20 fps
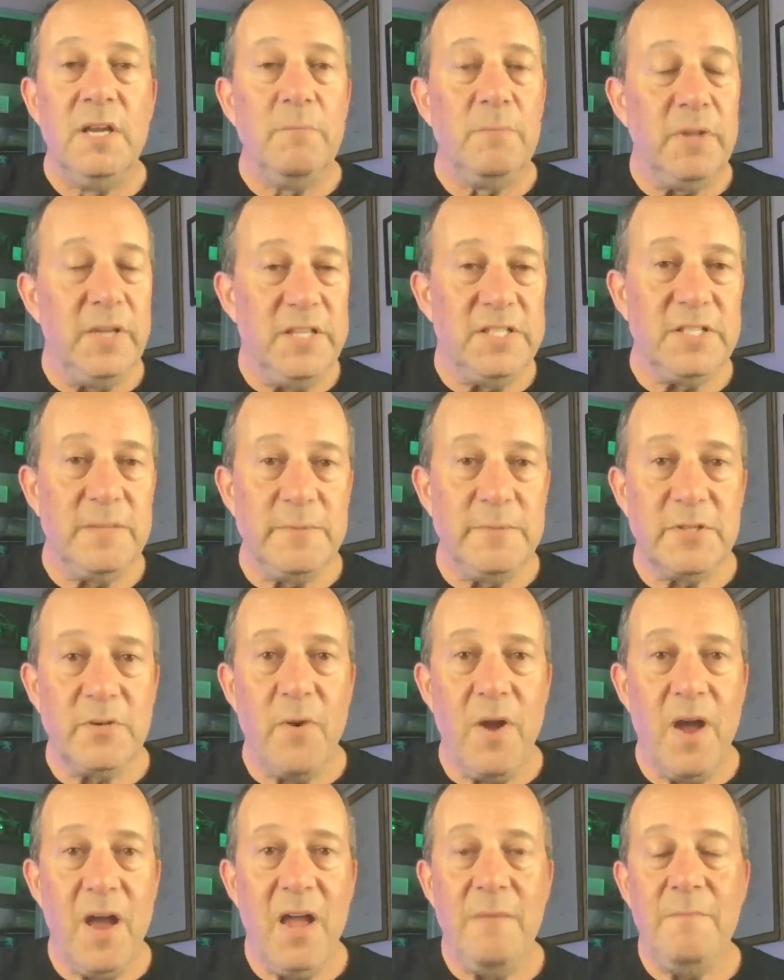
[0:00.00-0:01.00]
Please
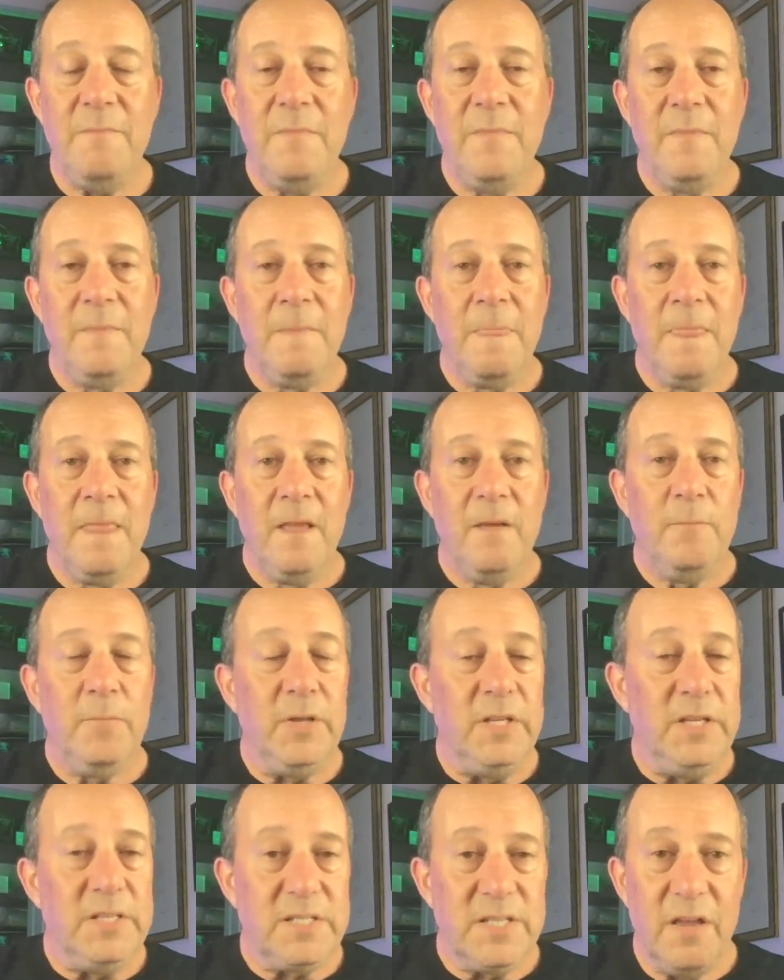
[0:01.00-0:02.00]
subscribe.
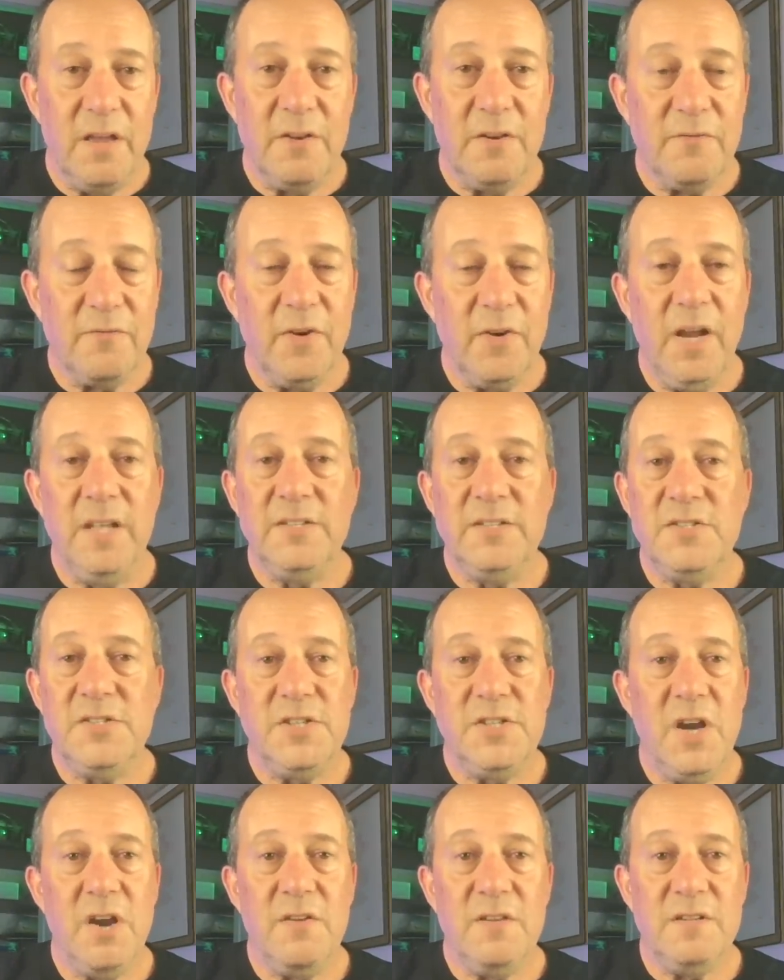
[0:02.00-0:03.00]
Please tell your friends.
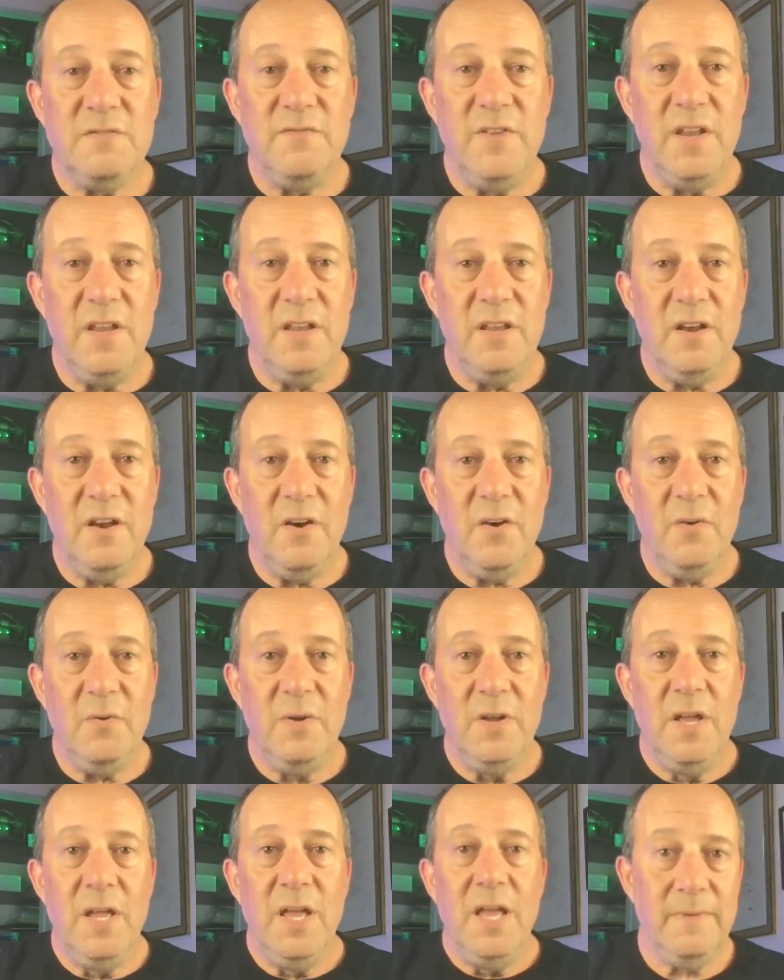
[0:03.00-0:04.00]
Share this video.
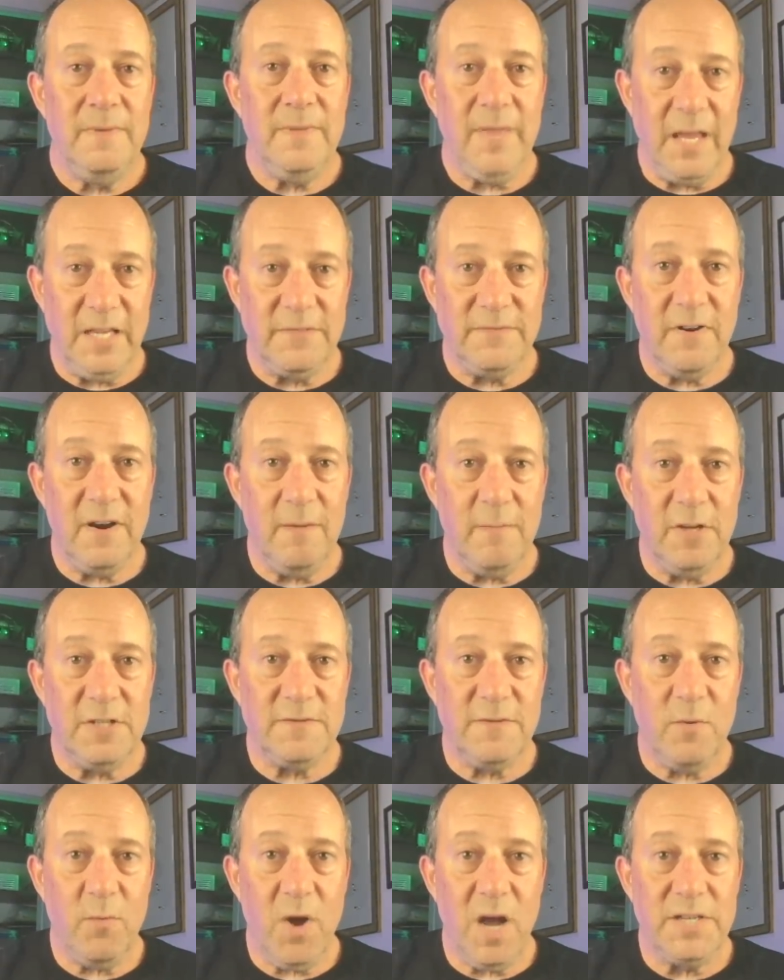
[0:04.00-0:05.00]
Thanks very much
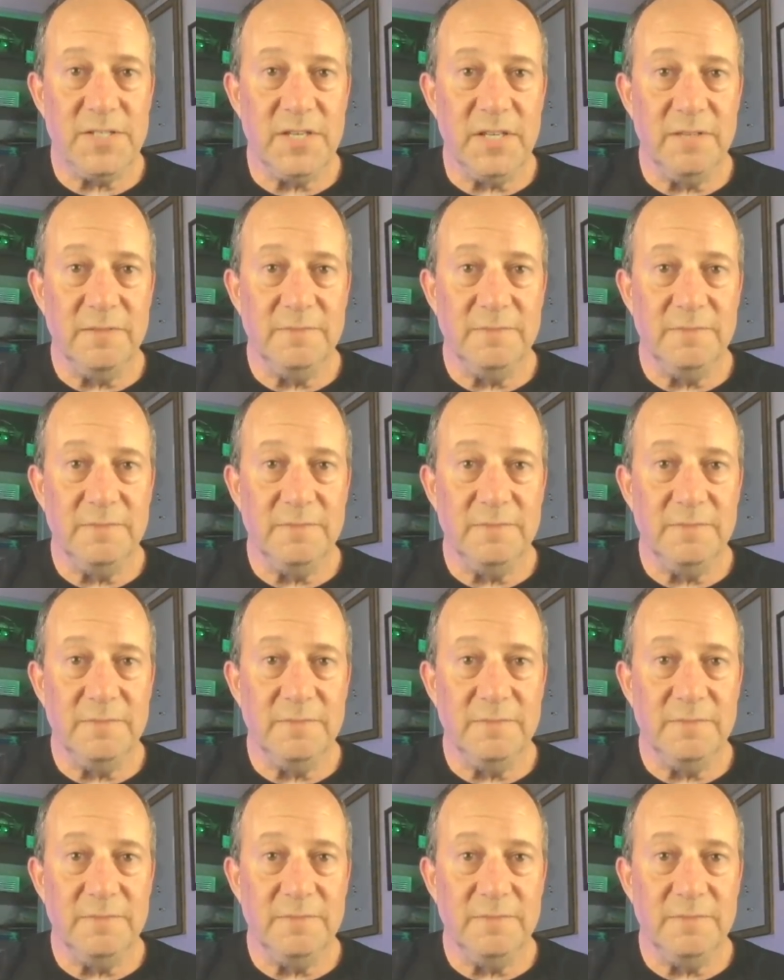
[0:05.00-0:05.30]
for watching.